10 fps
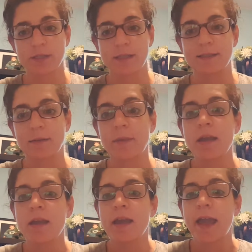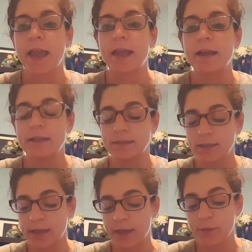system, and
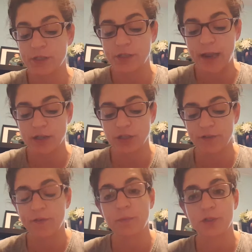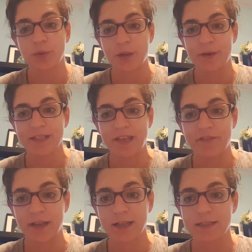it was actually from the 21-Day
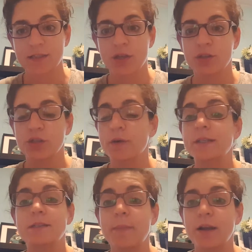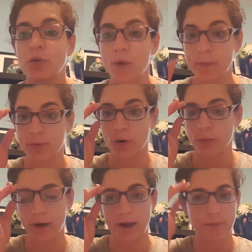Fix. So it doesn't matter what
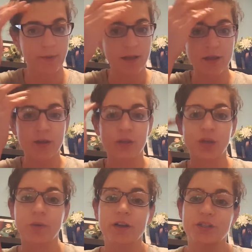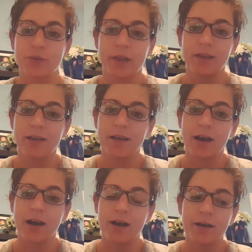program you are doing.
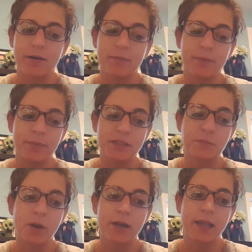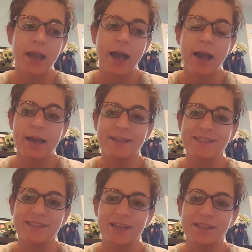Beachbody
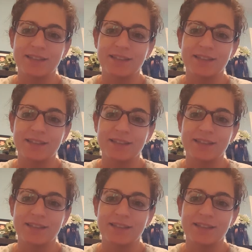has